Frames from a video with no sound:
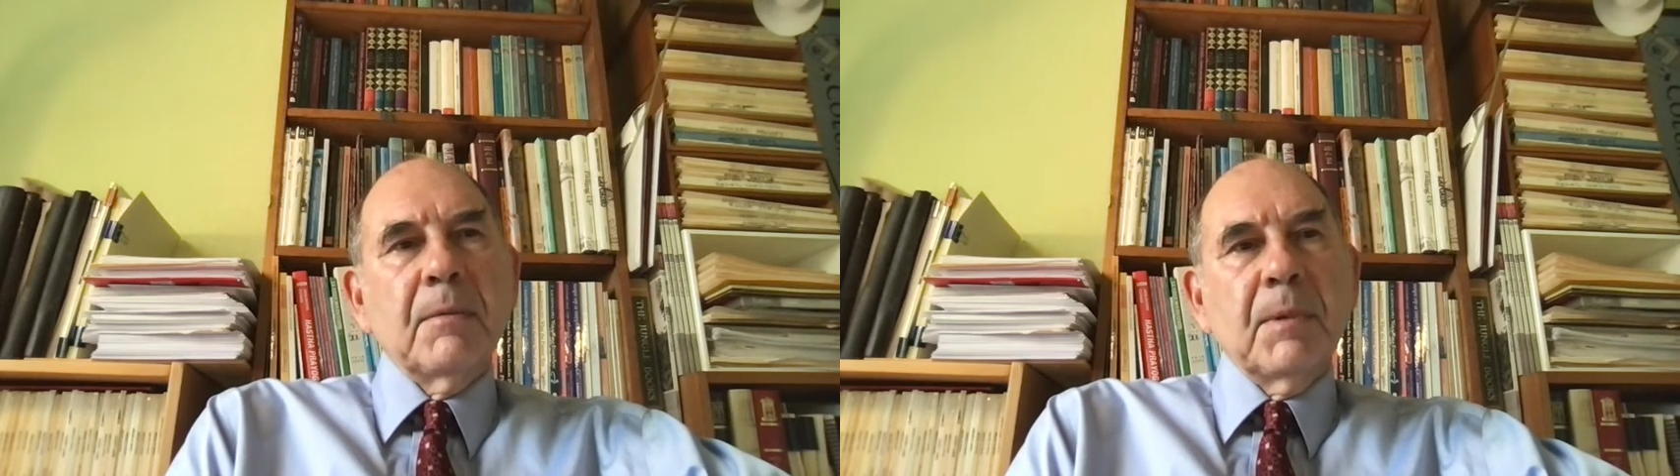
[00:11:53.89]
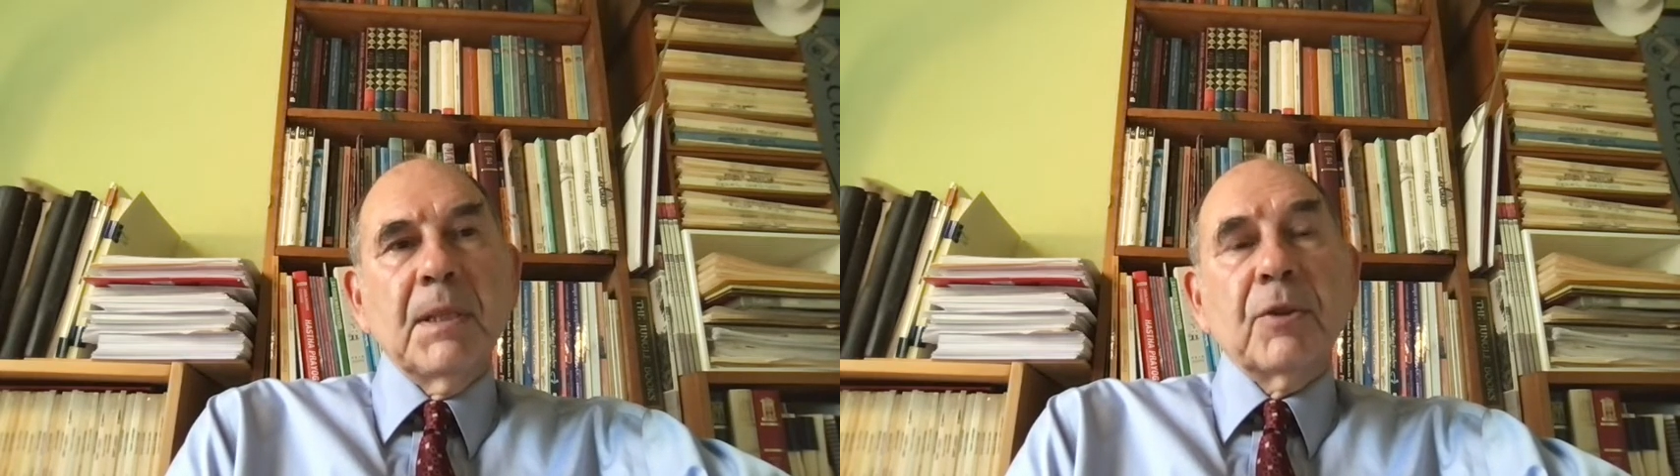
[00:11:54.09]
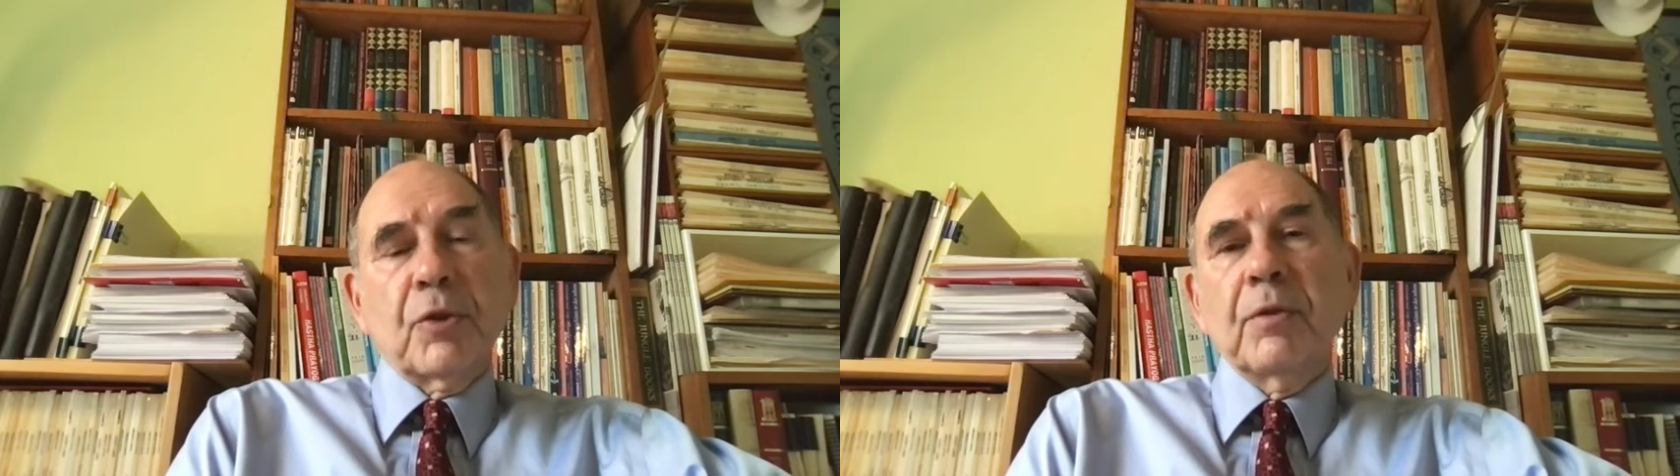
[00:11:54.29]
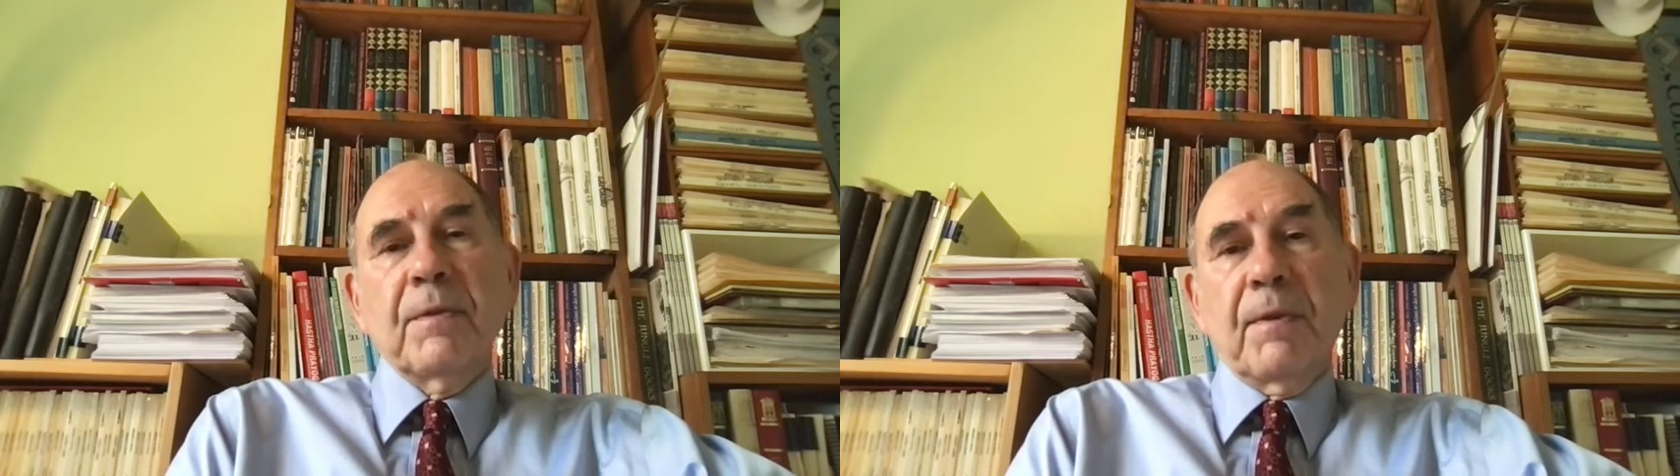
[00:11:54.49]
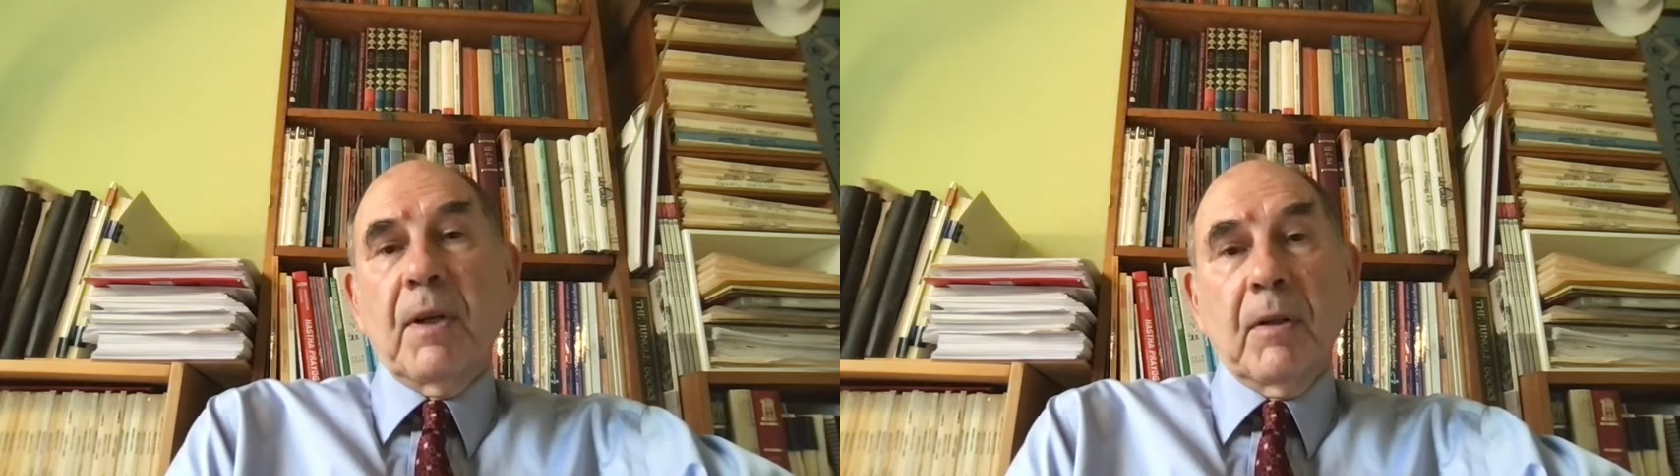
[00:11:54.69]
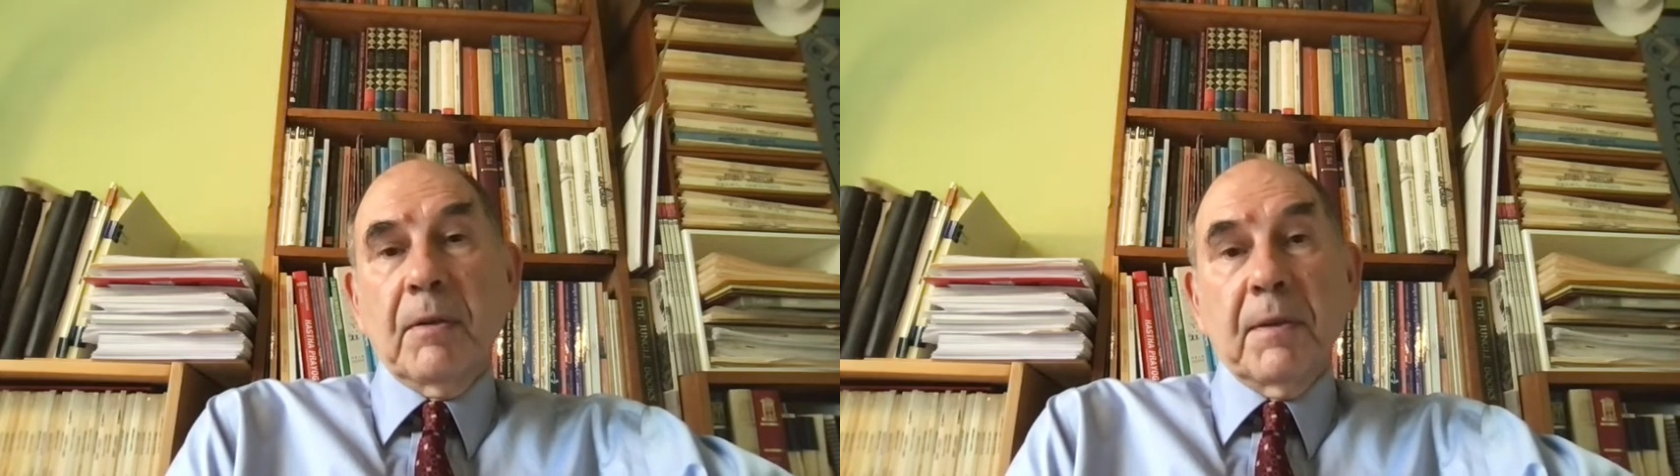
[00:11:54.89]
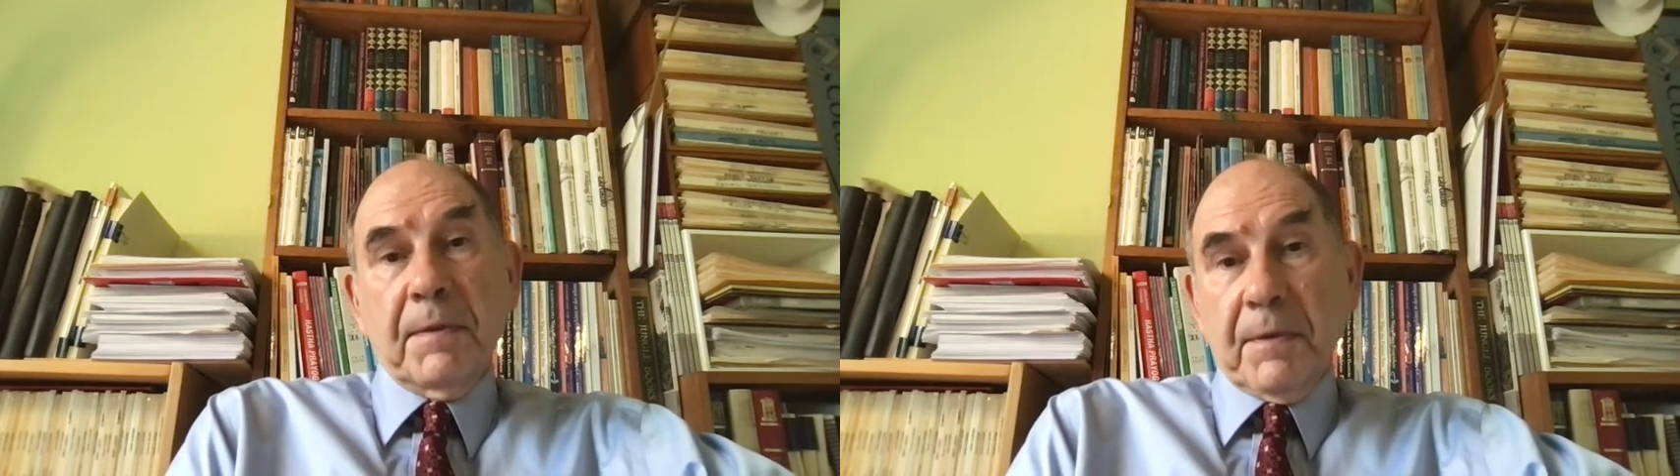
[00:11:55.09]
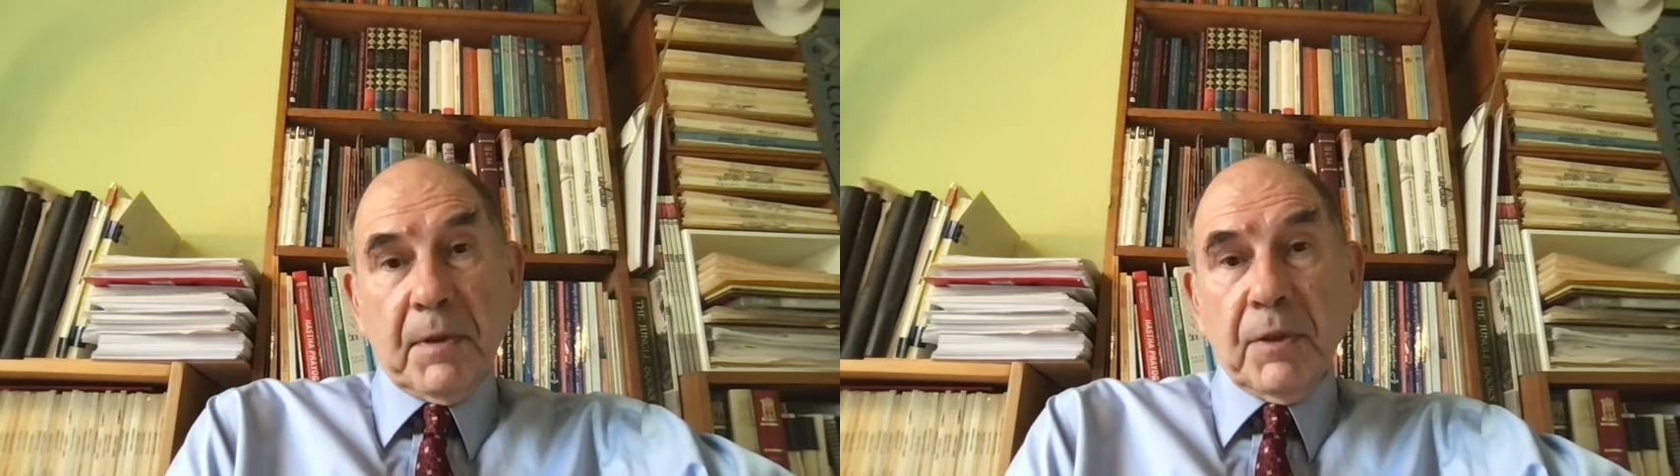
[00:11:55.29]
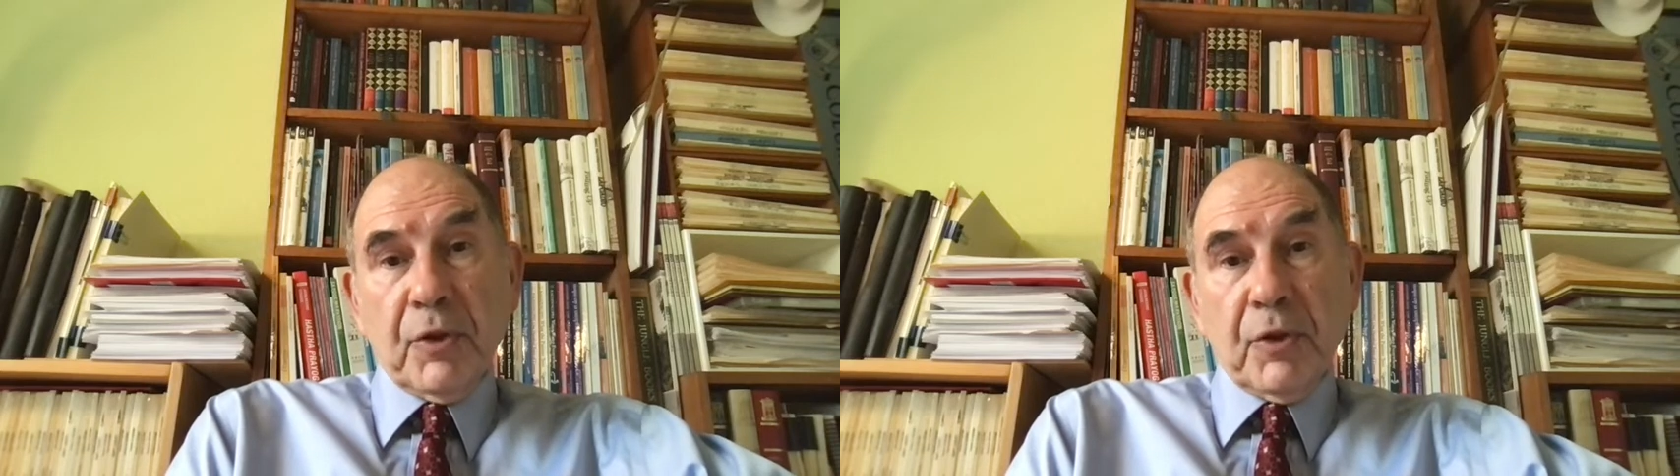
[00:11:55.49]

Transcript: we should follow the 15